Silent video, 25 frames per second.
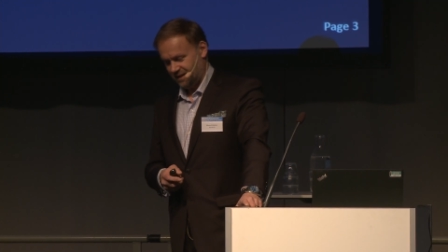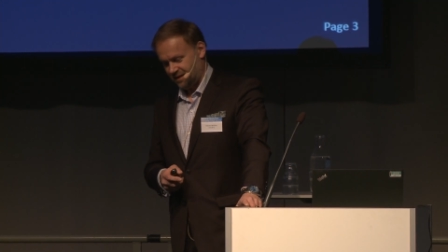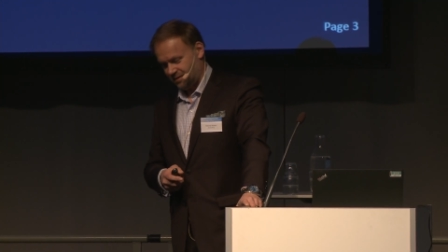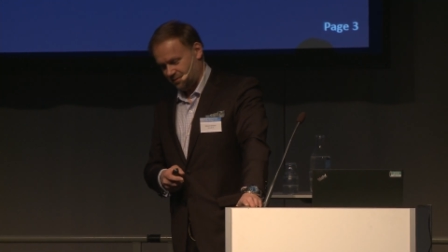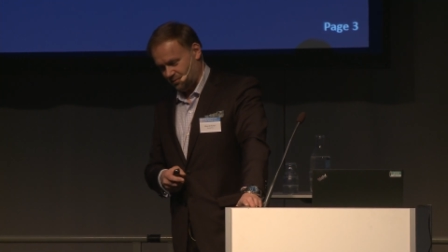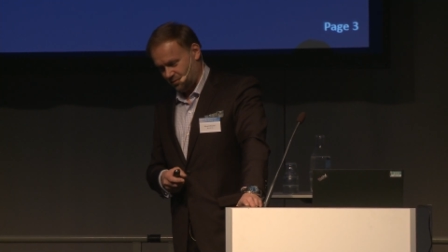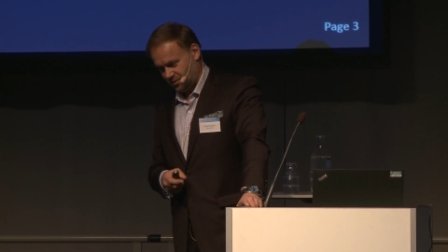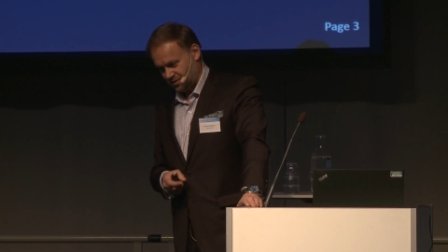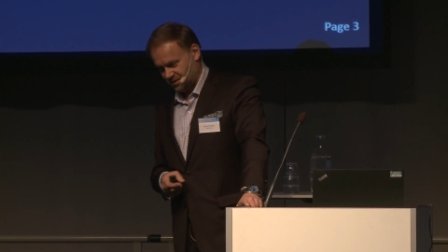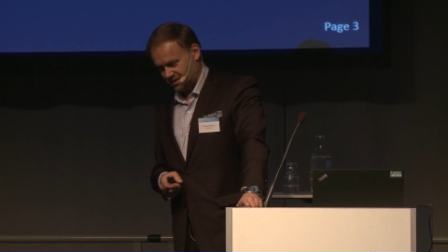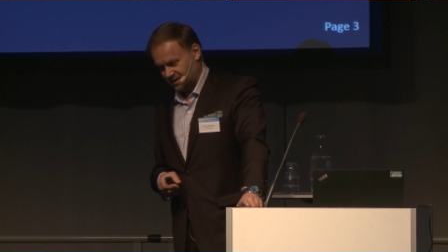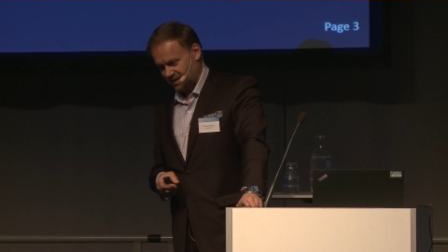and
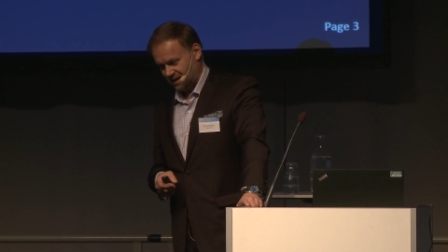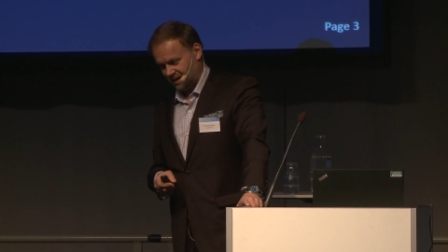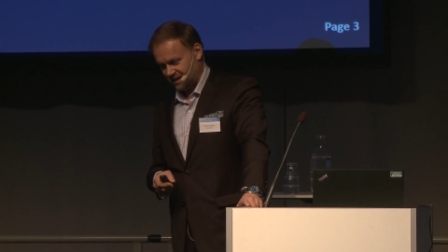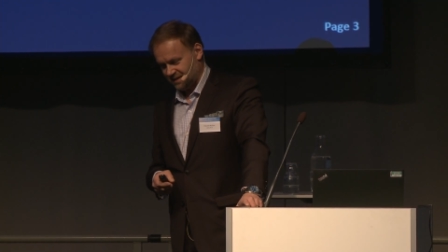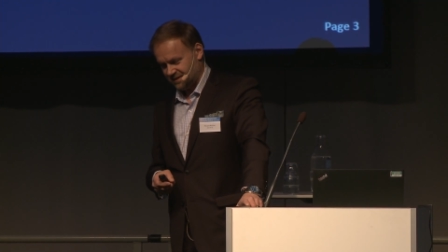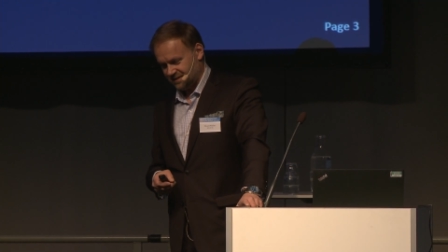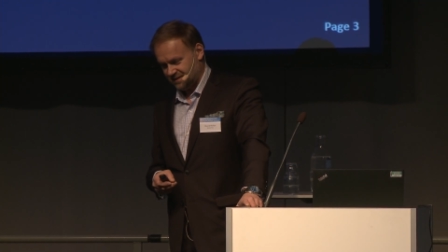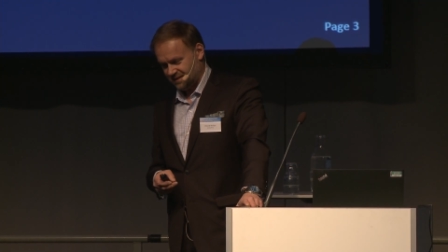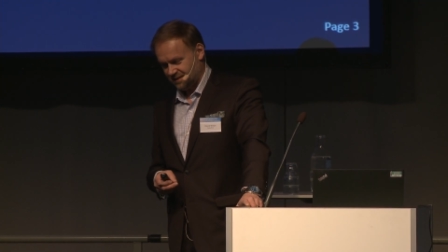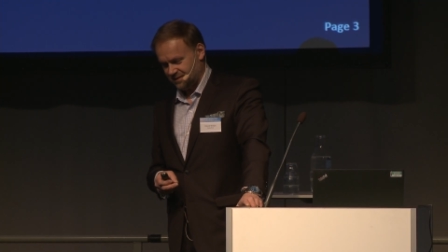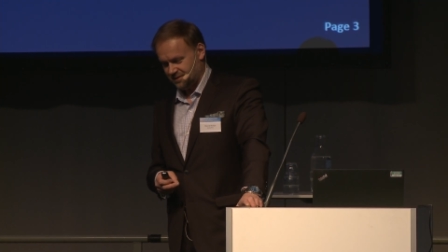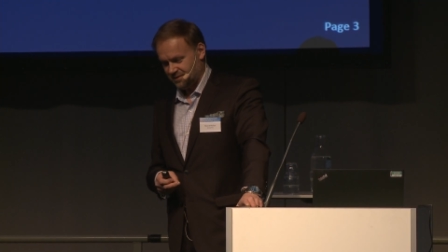one guy
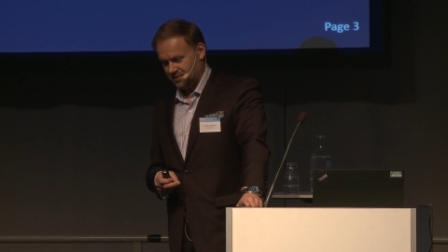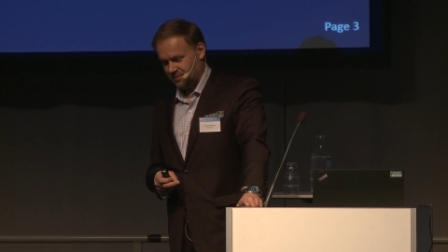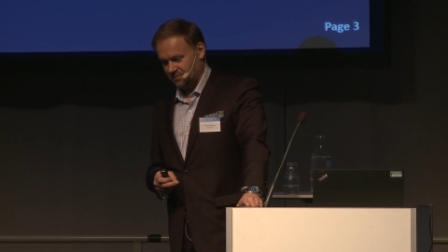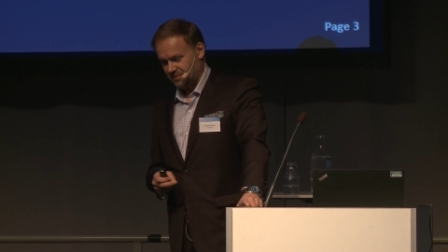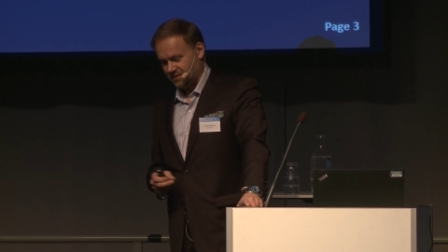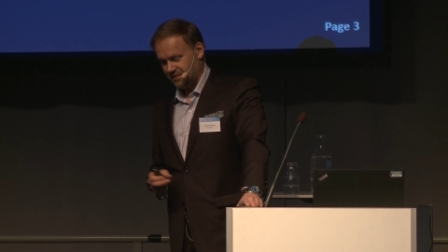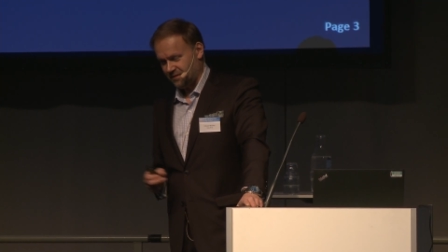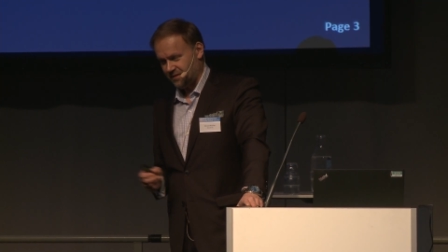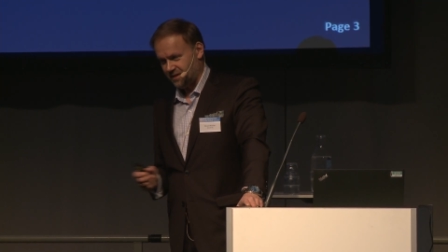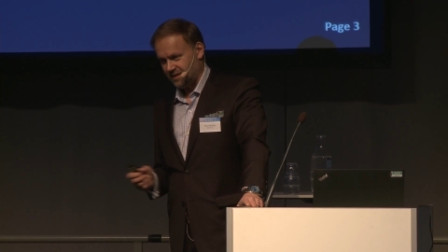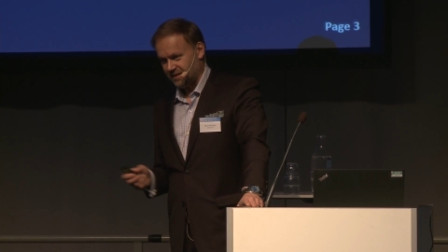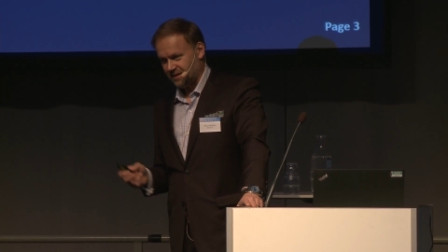said
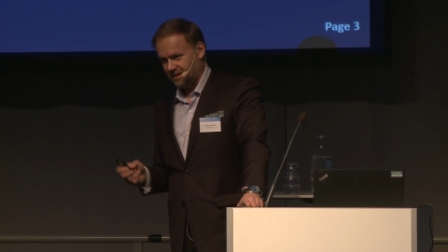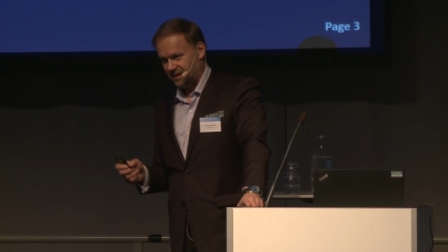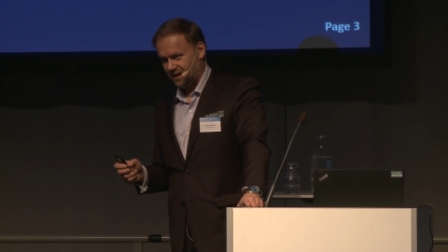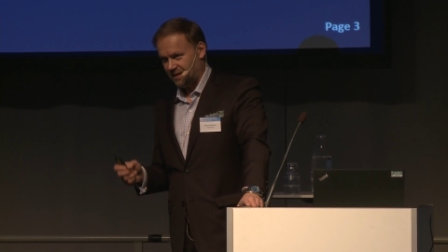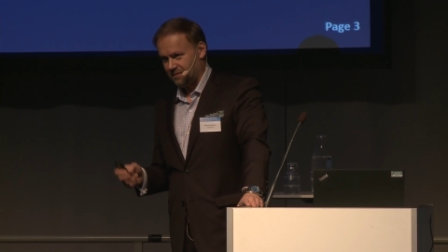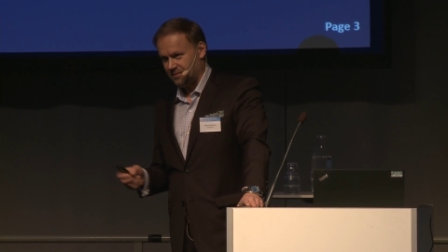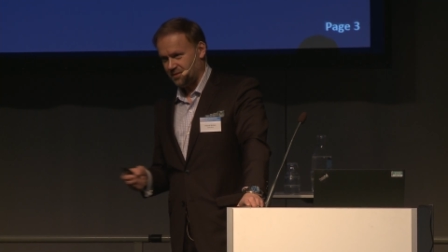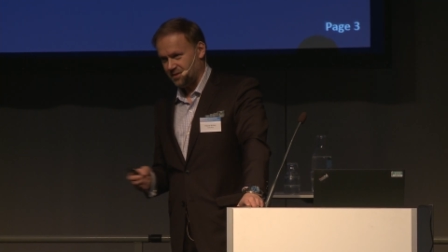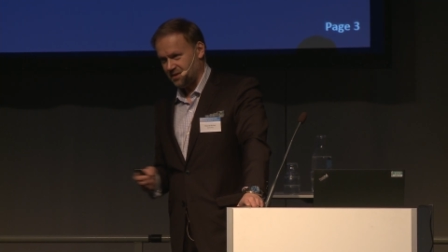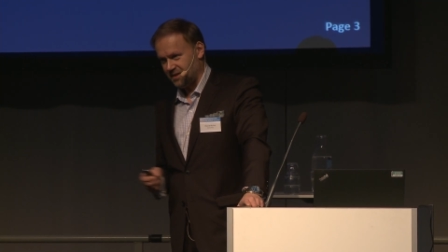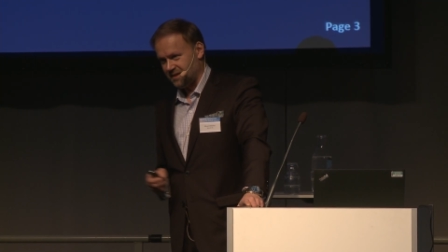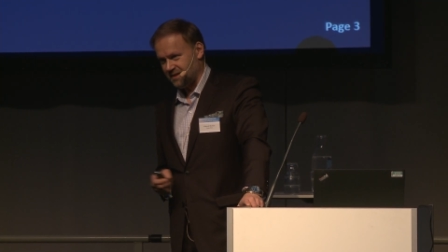something very
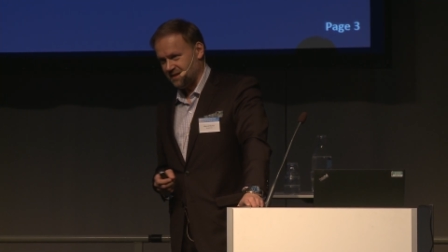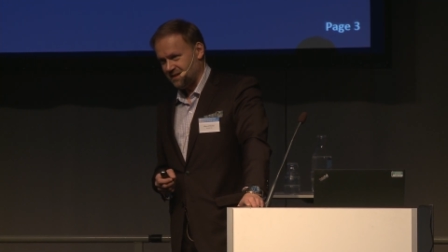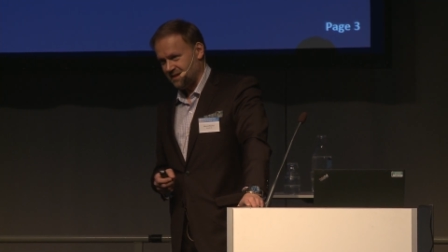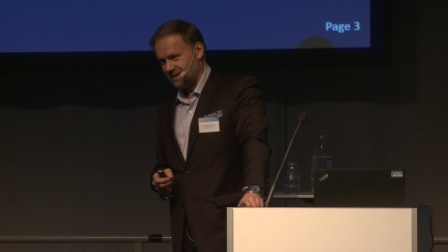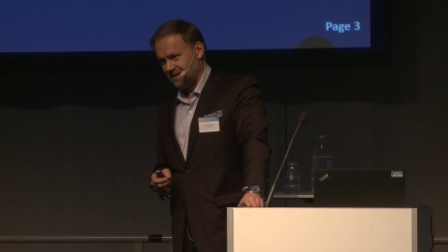clever.